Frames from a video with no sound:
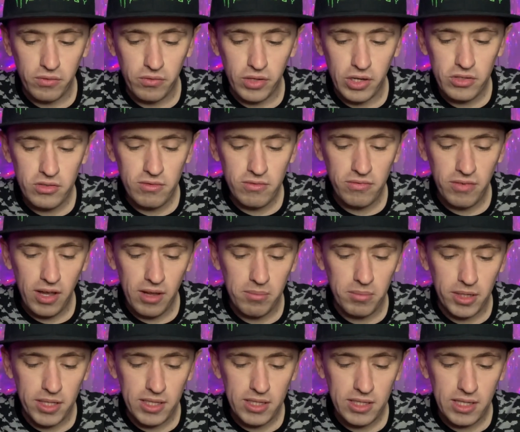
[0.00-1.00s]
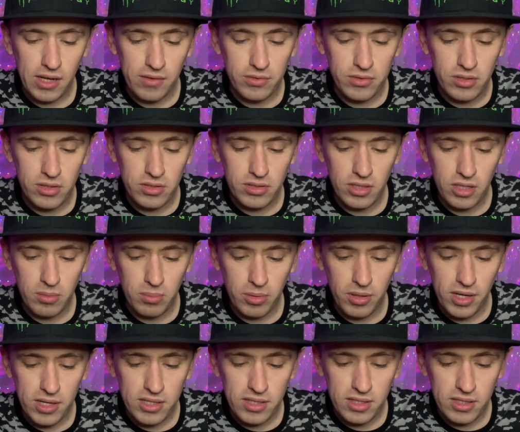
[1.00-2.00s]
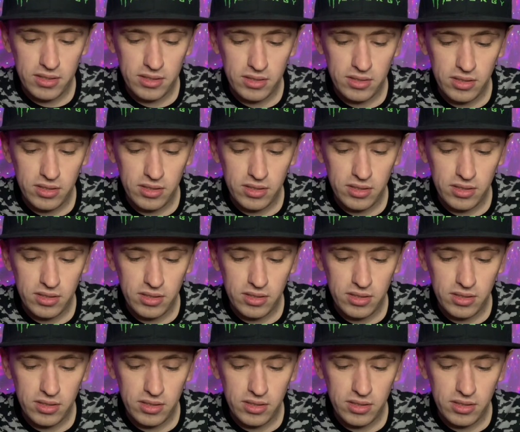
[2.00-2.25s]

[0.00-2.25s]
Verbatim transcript: friends and family gathered to celebrate